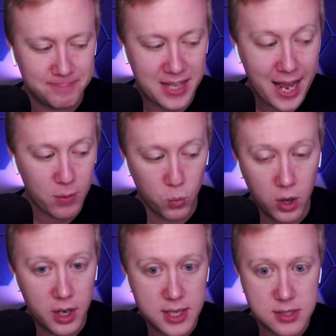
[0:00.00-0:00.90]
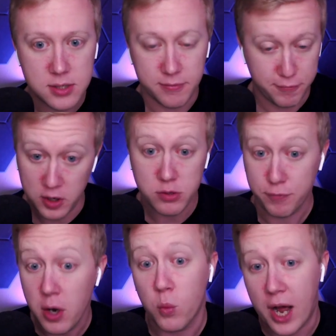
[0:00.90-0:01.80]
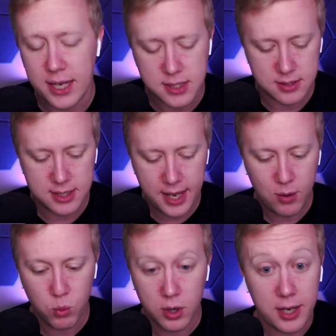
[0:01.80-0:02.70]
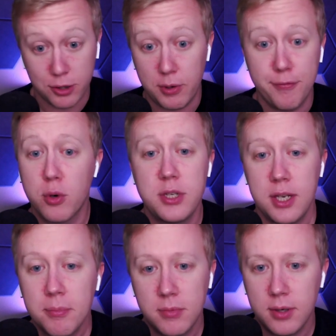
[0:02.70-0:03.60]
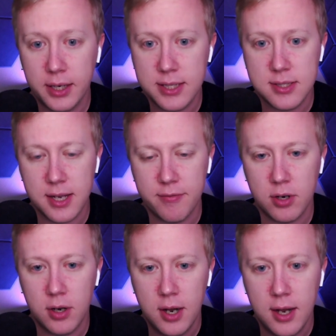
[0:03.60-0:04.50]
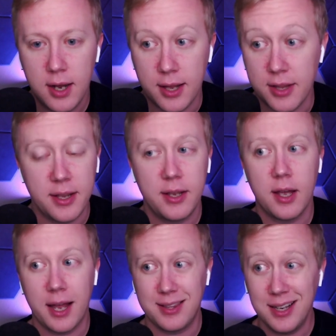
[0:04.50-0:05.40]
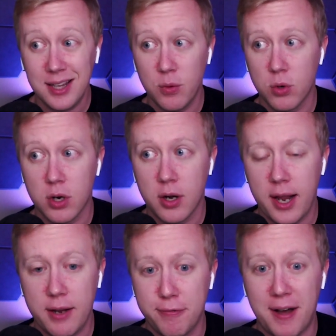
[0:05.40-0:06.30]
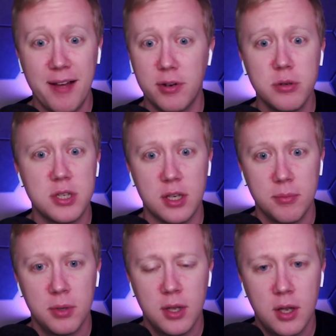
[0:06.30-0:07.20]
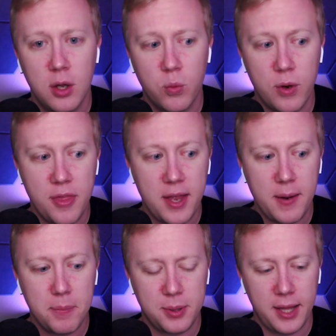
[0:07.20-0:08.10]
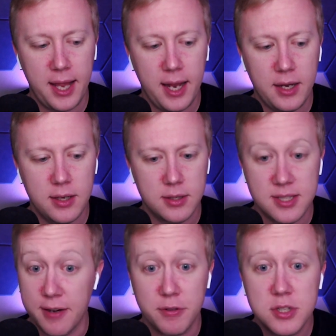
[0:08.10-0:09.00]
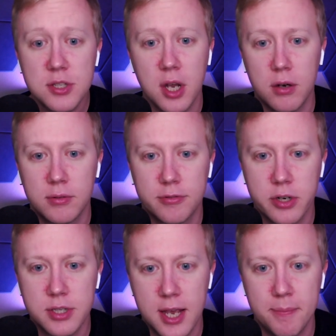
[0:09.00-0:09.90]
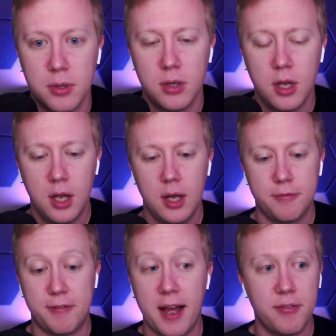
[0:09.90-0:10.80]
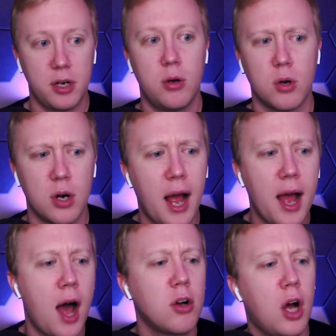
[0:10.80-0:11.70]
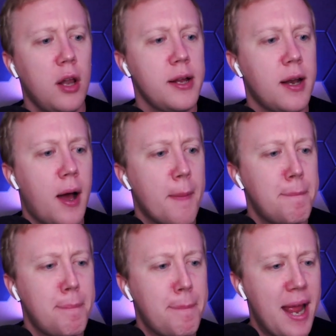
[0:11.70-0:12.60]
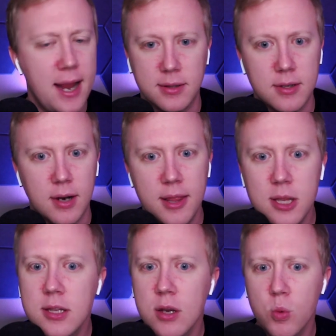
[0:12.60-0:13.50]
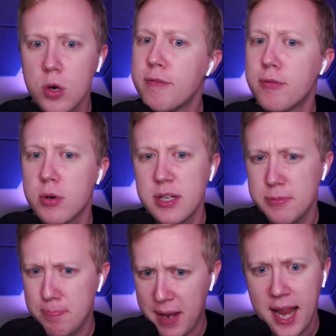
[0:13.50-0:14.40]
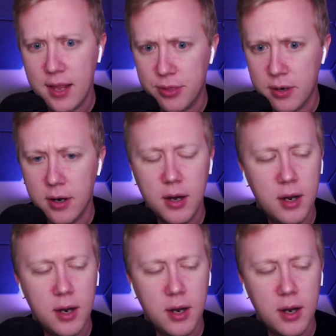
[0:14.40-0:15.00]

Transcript: that was front front wise they were a 3-4 team against Denver, and then they I think they were a five zero team when they played San Francisco, for example. 5-0 or I, will call it a uh, Panther. I think their word for it is Panther